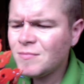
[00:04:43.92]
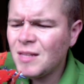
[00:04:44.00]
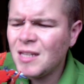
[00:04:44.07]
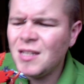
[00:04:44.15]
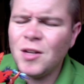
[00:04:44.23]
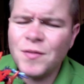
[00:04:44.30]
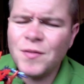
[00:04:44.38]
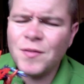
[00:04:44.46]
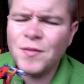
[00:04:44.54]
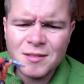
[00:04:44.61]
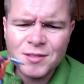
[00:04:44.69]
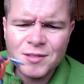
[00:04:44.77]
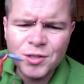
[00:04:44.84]
Love
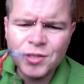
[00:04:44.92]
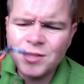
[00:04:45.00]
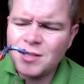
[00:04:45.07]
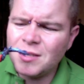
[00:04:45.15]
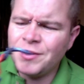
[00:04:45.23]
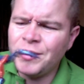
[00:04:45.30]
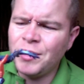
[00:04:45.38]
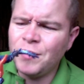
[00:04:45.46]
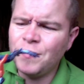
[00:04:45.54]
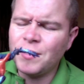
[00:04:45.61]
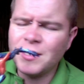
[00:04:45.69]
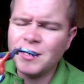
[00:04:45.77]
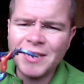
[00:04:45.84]
it. Just
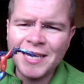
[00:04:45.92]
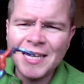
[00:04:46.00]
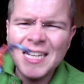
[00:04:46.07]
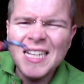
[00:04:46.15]
love this thing.